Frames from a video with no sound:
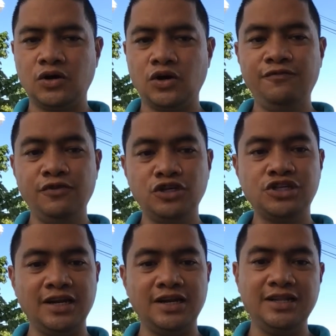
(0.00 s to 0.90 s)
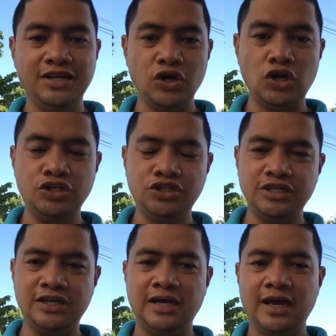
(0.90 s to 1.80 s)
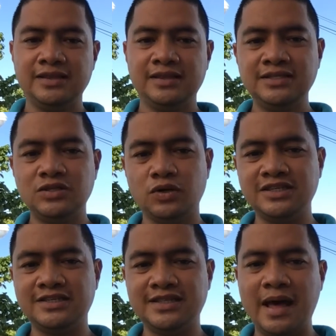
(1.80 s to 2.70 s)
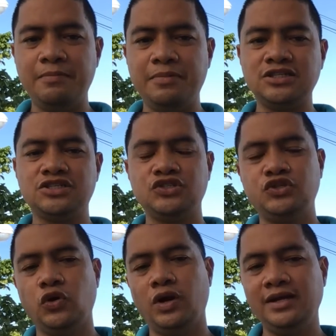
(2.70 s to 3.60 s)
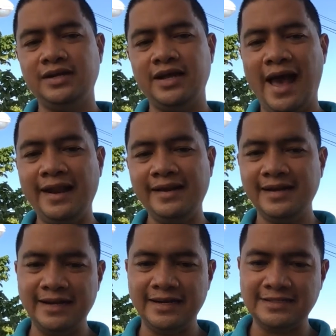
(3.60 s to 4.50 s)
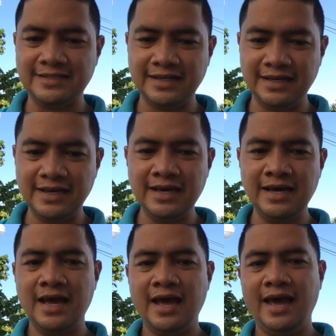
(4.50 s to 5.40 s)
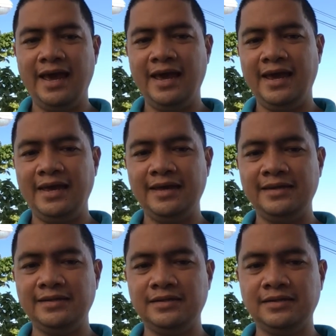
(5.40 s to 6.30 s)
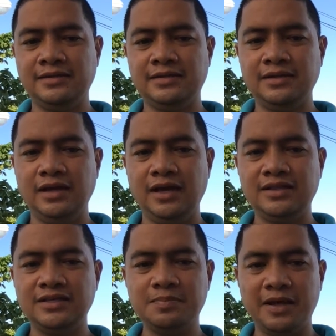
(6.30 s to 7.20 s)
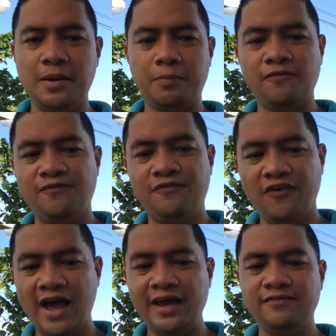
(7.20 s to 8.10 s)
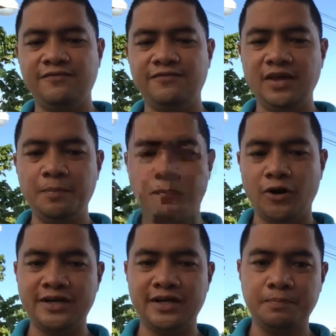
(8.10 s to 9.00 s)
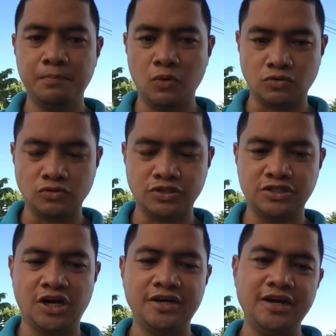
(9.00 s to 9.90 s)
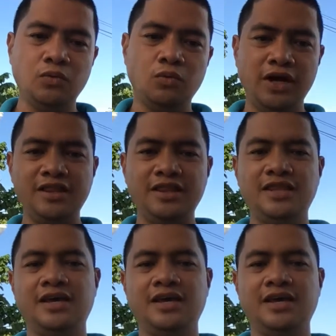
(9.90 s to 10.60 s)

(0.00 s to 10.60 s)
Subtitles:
Confucian ideology. This was established during the Han Dynasty, and it is made up of five important books, starting with